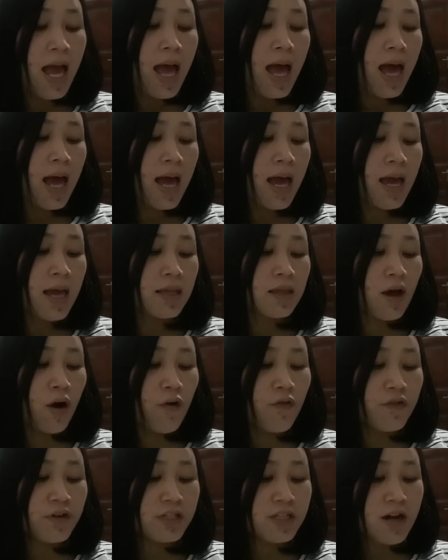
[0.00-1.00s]
And
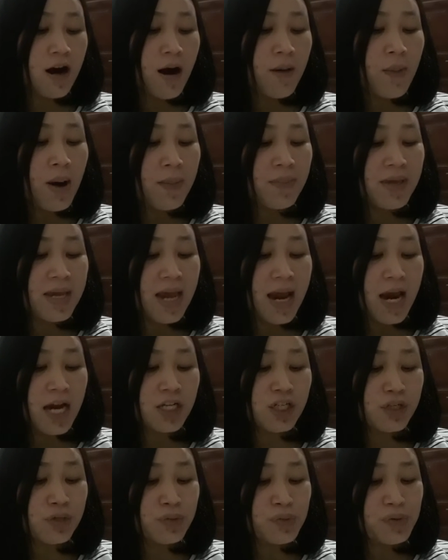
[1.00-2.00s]
over time, I
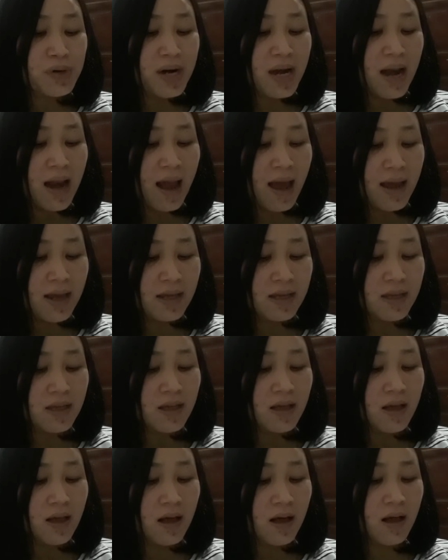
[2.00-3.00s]
began to realize
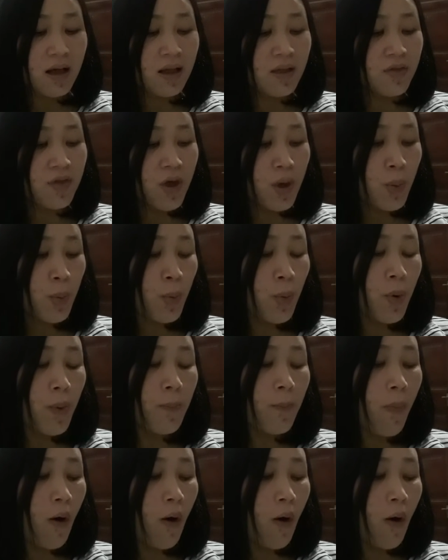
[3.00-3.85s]
there were